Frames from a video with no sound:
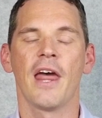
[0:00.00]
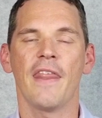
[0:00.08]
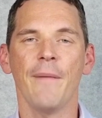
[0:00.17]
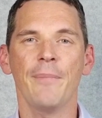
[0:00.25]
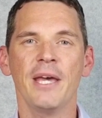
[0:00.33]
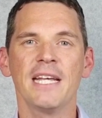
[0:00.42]

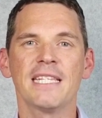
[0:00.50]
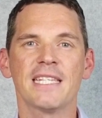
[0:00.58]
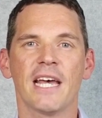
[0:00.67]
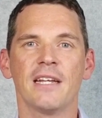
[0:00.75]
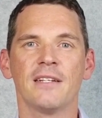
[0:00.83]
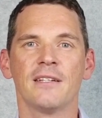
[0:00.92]
That being
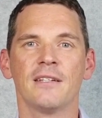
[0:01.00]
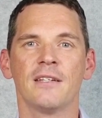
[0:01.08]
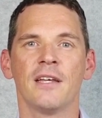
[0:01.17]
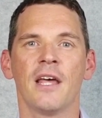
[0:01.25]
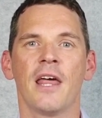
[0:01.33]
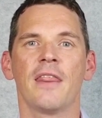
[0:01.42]
said,
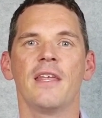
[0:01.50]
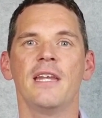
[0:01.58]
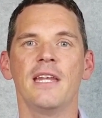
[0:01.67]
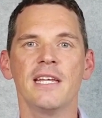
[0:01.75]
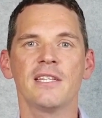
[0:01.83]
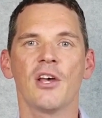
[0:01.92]
the
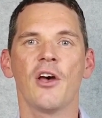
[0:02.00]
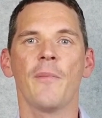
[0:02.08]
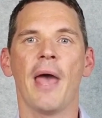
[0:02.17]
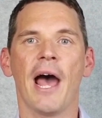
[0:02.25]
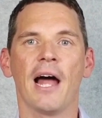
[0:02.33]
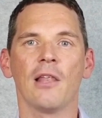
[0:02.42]

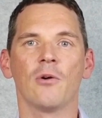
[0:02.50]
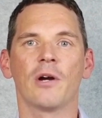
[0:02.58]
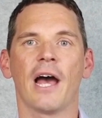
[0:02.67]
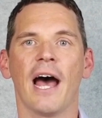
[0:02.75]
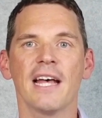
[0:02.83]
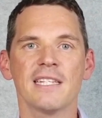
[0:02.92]
near-term outlook
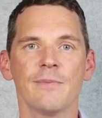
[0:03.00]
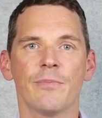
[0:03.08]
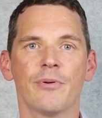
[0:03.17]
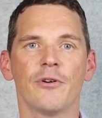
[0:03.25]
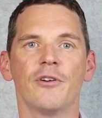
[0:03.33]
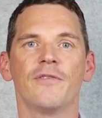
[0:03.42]
has
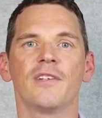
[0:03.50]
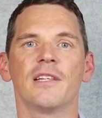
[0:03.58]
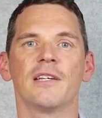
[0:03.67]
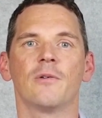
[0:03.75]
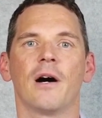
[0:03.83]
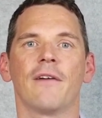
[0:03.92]
improved a
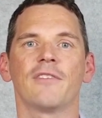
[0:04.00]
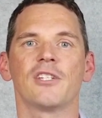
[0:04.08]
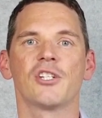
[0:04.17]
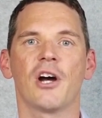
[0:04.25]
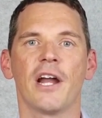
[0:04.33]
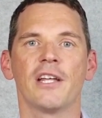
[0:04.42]
little after
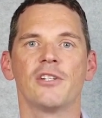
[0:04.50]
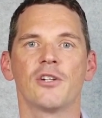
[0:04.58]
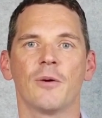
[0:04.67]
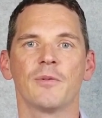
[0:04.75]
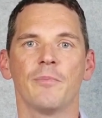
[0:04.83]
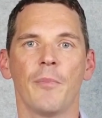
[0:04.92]
China
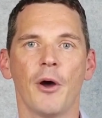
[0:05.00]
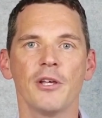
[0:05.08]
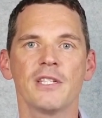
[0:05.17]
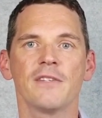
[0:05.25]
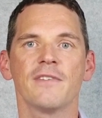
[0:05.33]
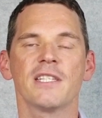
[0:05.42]
dropped
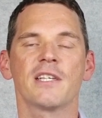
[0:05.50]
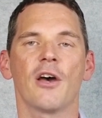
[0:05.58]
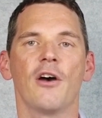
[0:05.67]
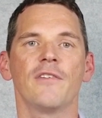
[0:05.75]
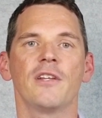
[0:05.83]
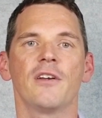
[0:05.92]
most of its
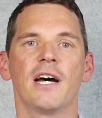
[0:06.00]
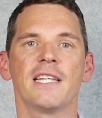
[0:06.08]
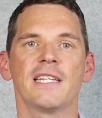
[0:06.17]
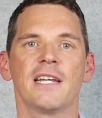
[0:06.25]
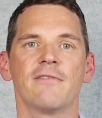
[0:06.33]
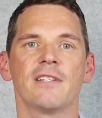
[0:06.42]

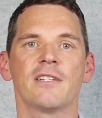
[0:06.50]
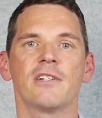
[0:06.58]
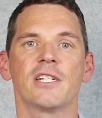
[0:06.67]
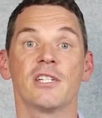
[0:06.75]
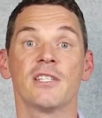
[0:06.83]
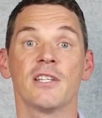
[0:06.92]
COVID-19
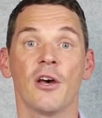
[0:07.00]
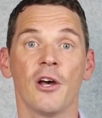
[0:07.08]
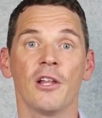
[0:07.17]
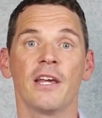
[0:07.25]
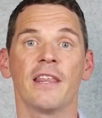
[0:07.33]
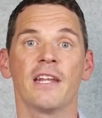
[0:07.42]
restrictions
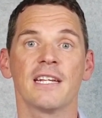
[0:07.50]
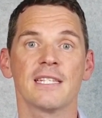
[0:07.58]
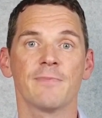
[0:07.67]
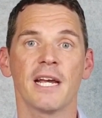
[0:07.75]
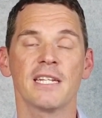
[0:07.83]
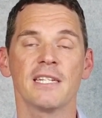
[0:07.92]
earlier than
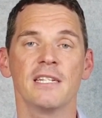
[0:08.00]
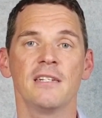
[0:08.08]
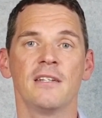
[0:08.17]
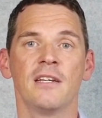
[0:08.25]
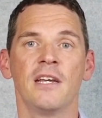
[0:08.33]
expected,